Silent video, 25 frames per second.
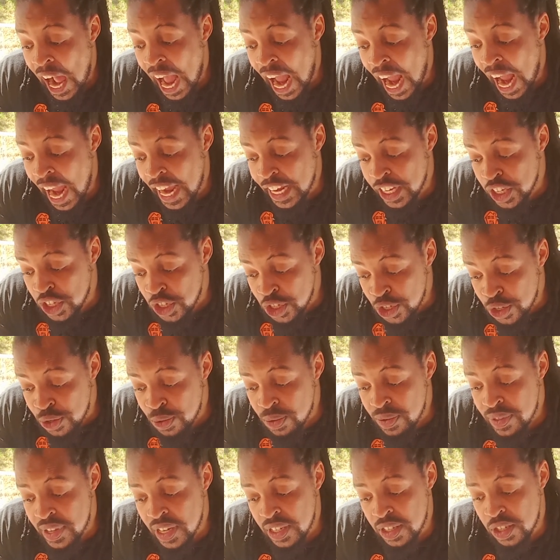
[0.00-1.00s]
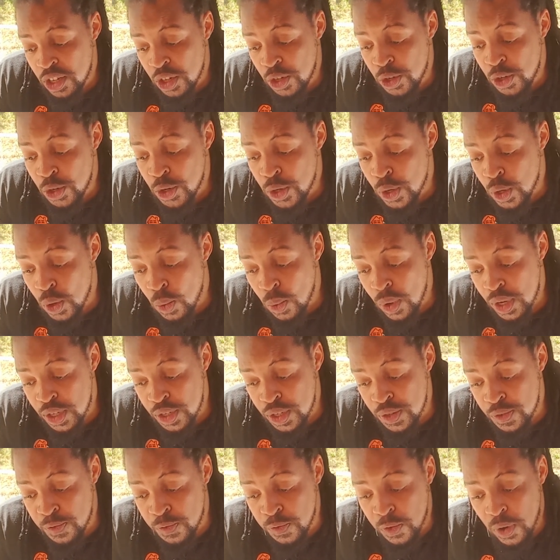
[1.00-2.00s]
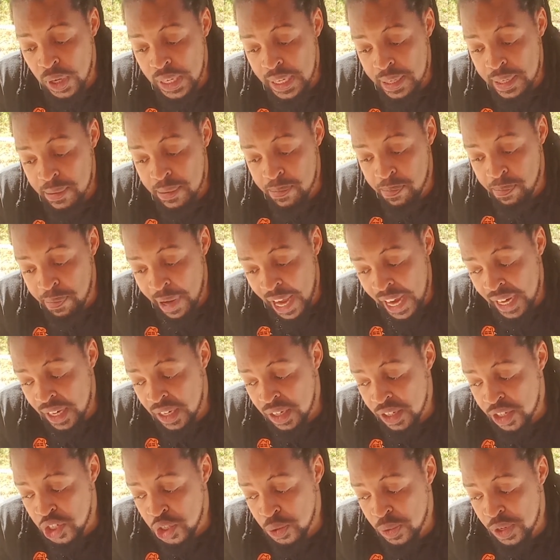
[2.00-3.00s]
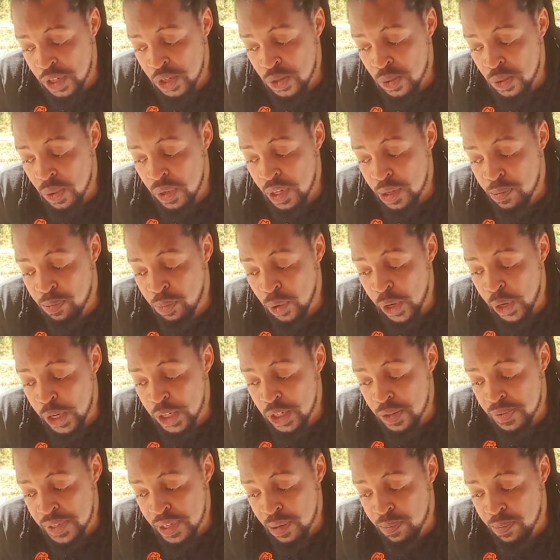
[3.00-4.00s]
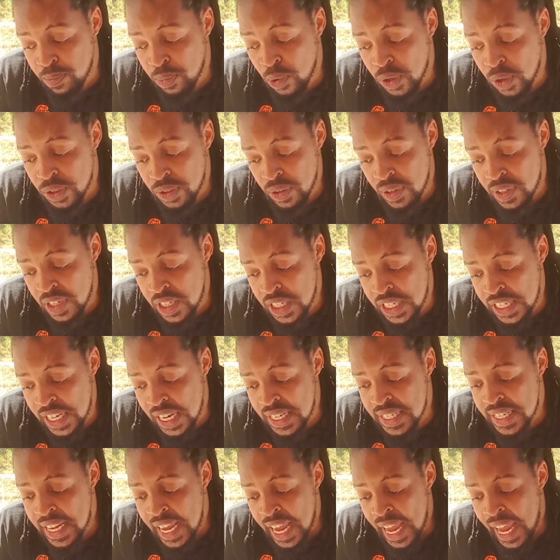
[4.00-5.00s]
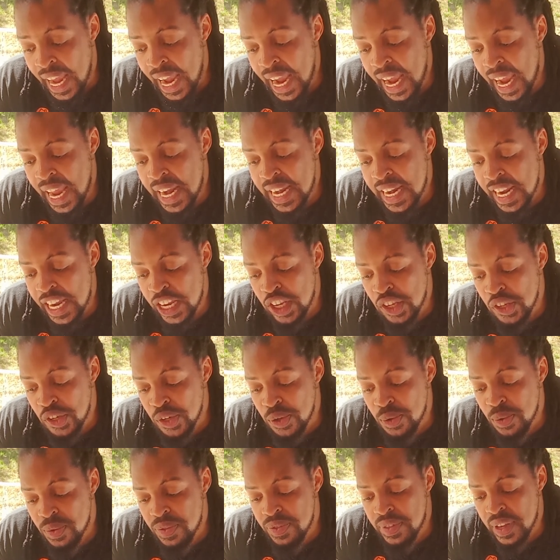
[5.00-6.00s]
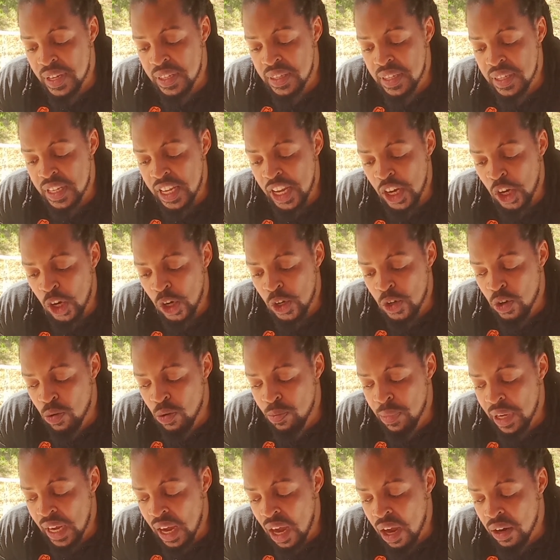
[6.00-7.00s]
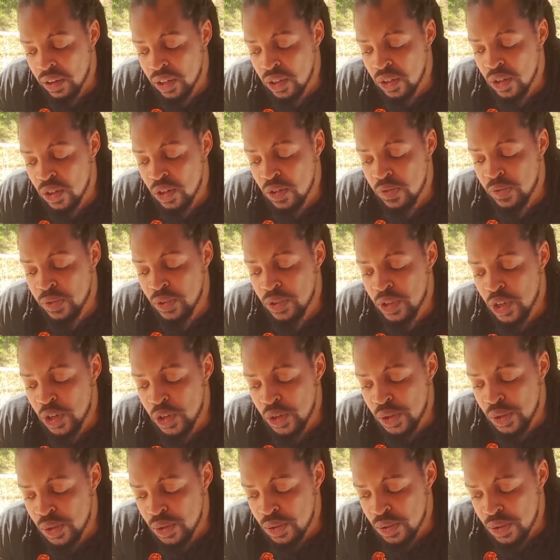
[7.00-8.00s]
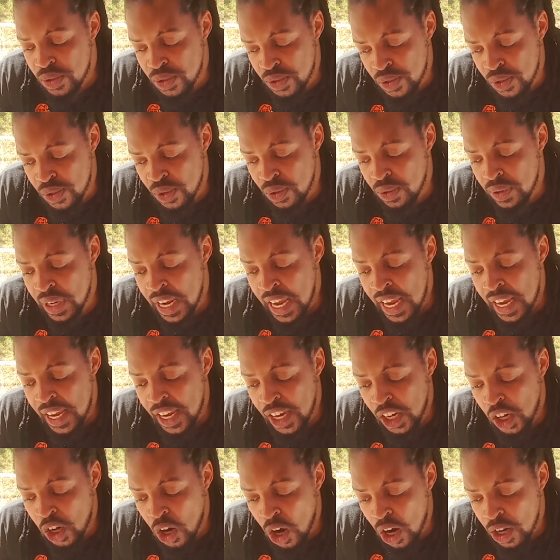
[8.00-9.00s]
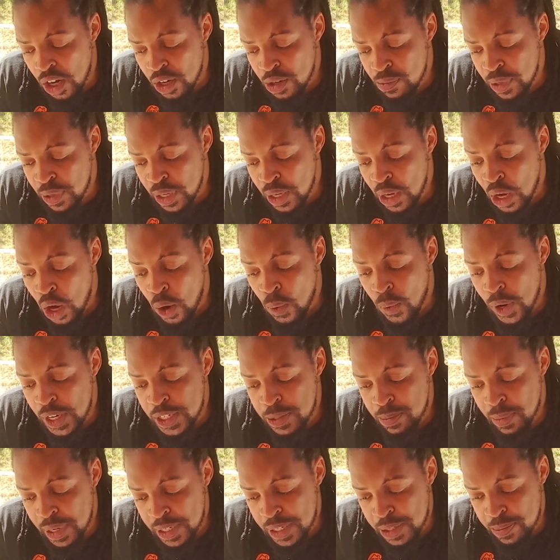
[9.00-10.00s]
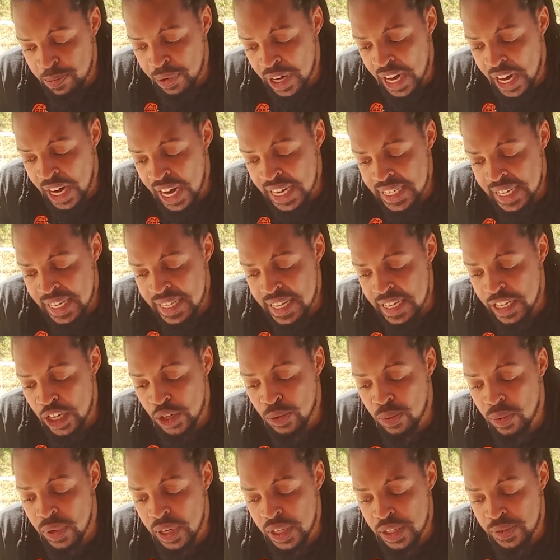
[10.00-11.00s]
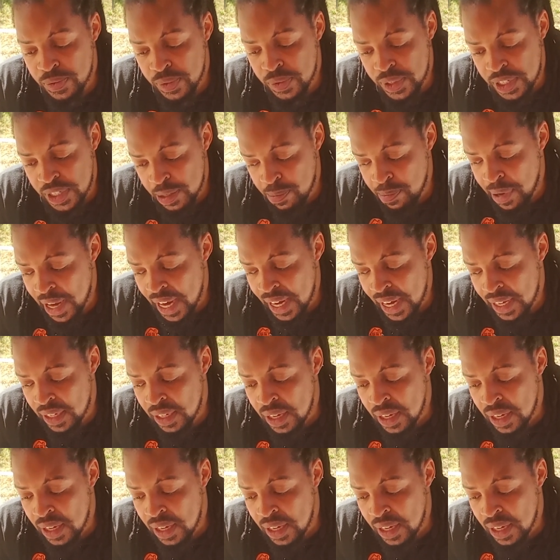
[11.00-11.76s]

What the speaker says: I knew that the euro was falling back to a solid point of support on the charts, and I knew that the economic outlook for the Eurozone economy was much brighter than it was for Japan.